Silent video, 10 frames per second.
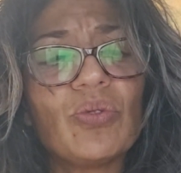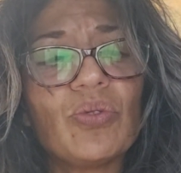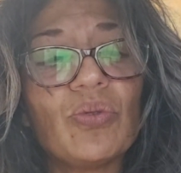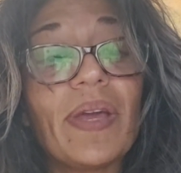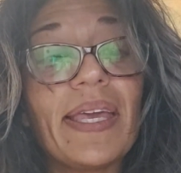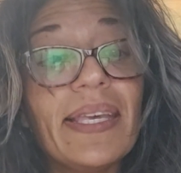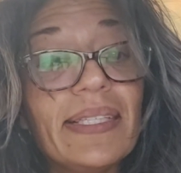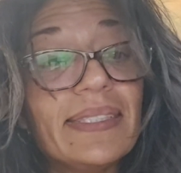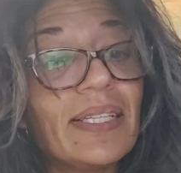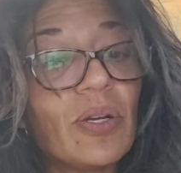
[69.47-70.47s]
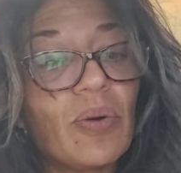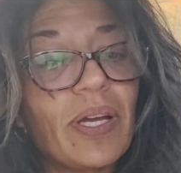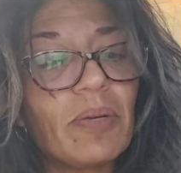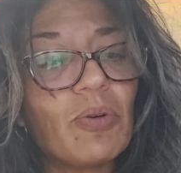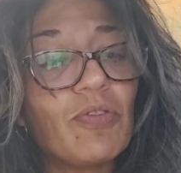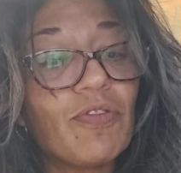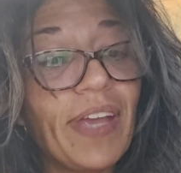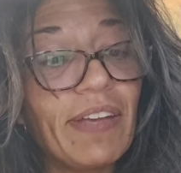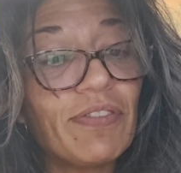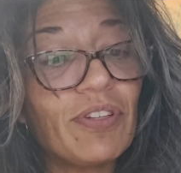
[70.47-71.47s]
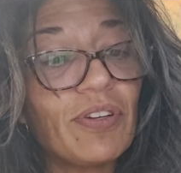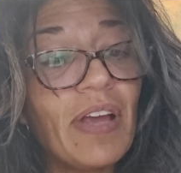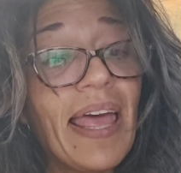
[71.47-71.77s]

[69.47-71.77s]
you his incredible favor